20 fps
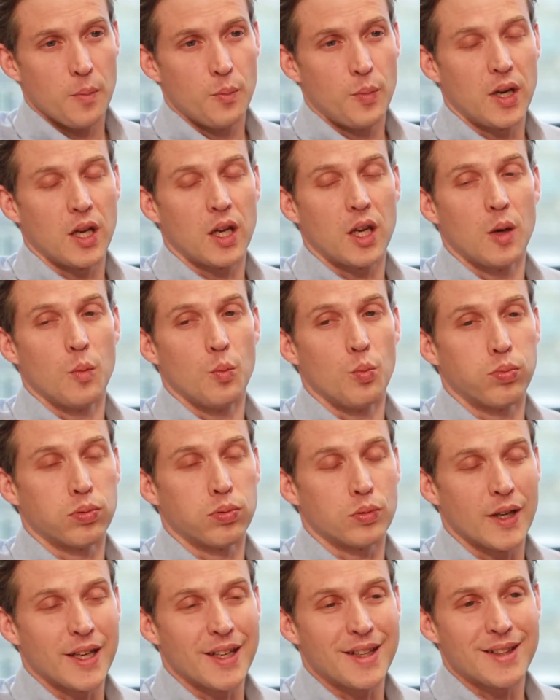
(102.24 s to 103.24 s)
but it can
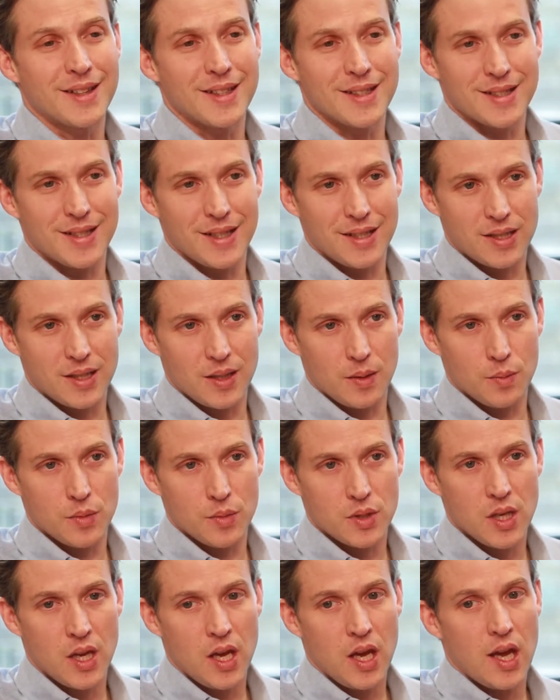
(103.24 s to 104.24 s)
break the
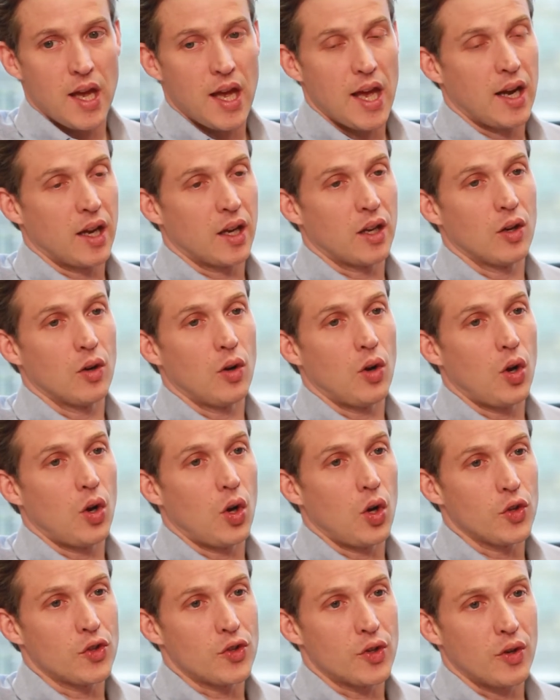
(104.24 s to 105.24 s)
systems and it can
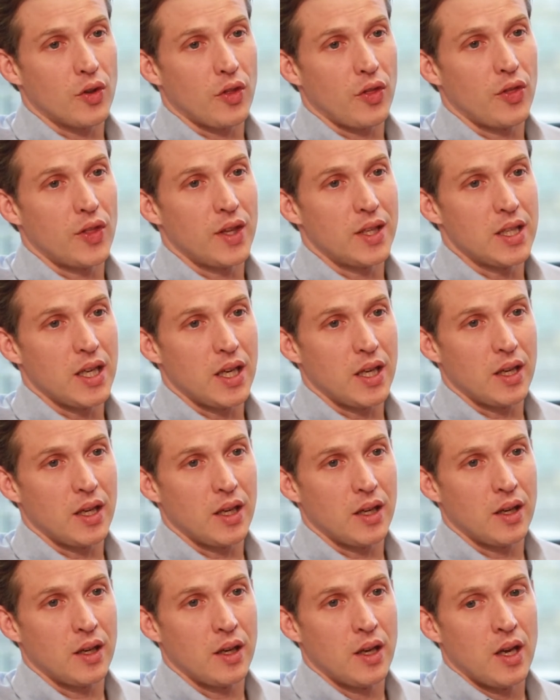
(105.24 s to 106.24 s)
alter the
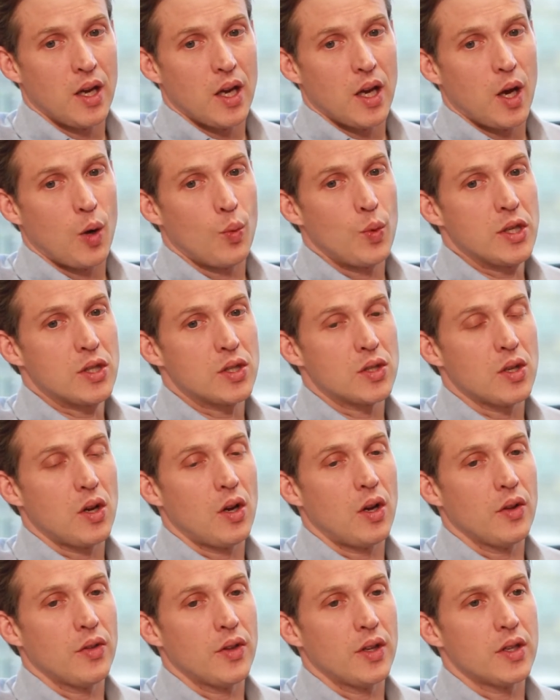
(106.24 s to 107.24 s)
data. We
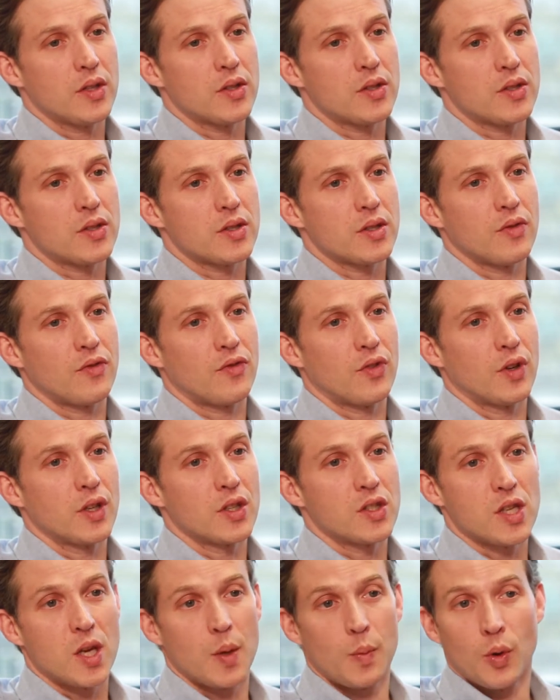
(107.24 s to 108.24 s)
saw this, for
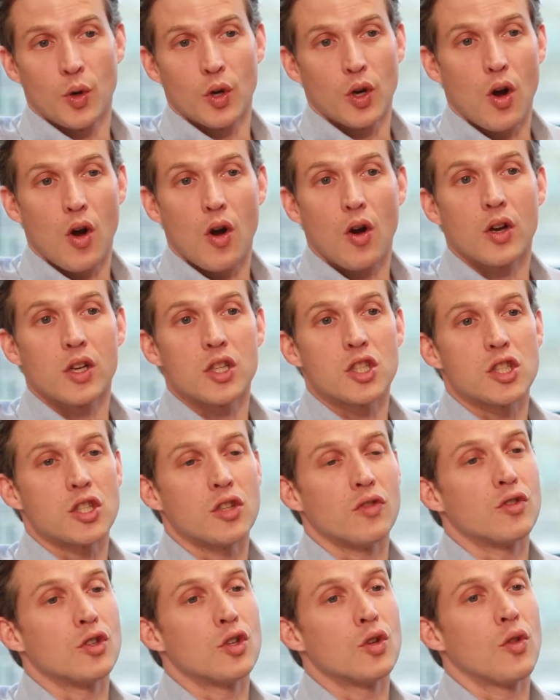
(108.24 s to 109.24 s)
example, in
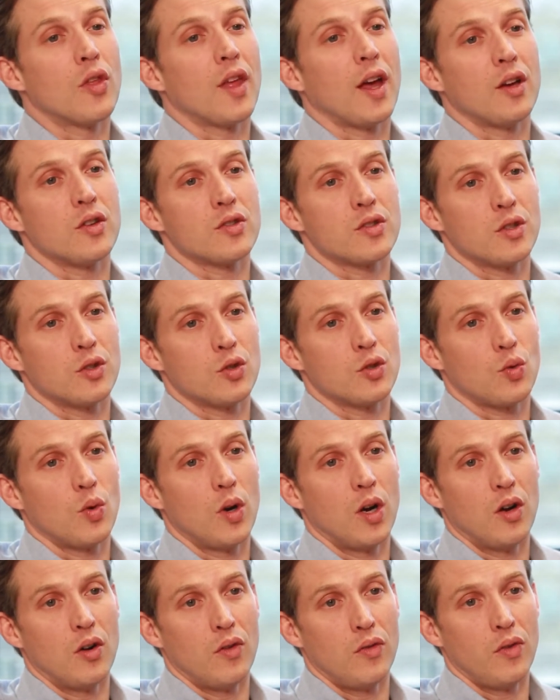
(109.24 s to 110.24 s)
August of
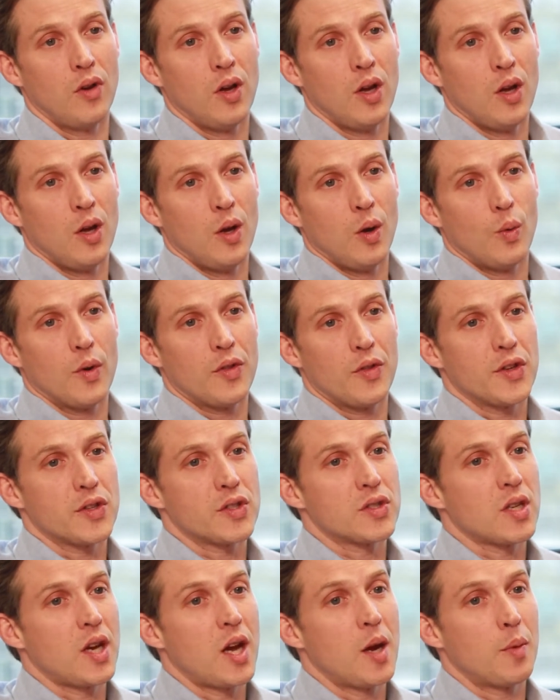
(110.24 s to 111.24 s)
2012 with a
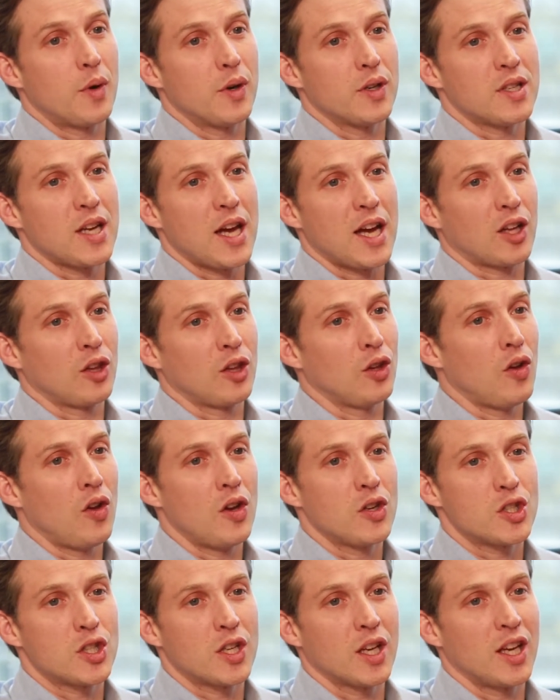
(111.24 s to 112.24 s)
cyber attack
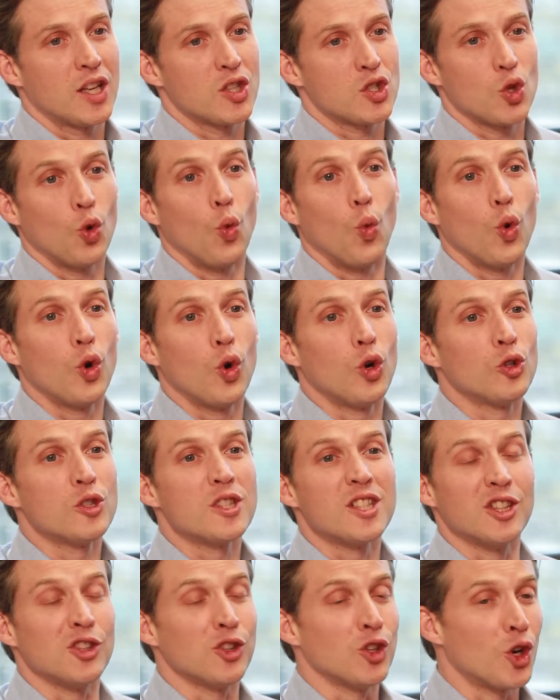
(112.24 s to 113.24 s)
launched against the
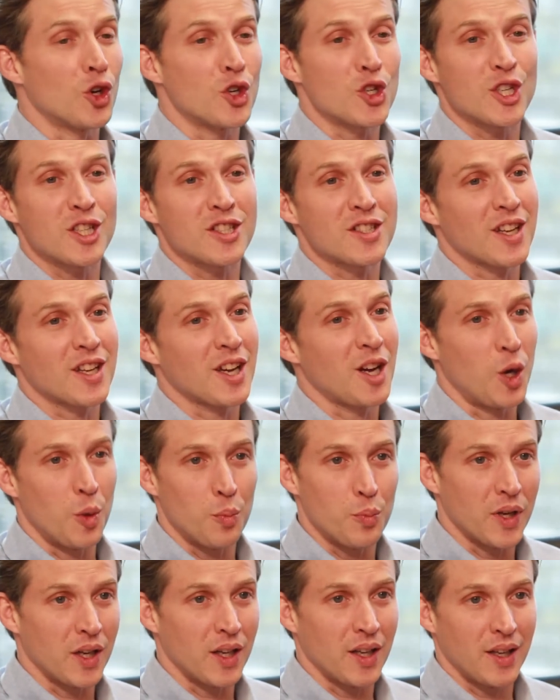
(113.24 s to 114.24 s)
world's largest
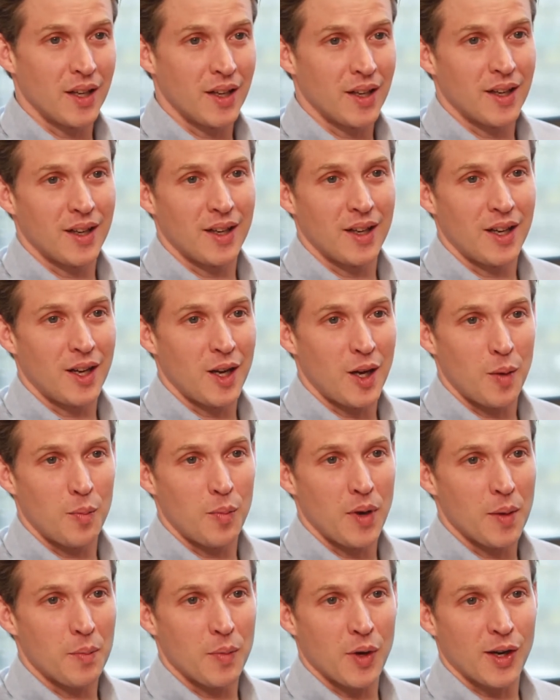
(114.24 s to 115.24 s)
company
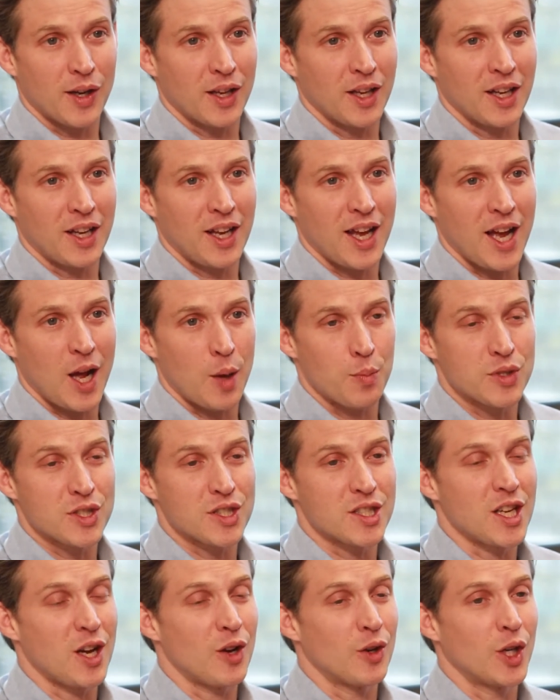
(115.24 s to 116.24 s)
by market cap,
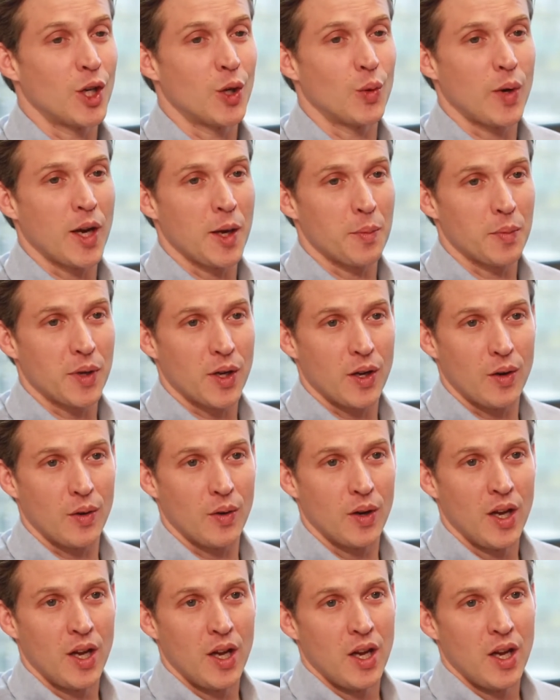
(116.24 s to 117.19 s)
Saudi Aramco,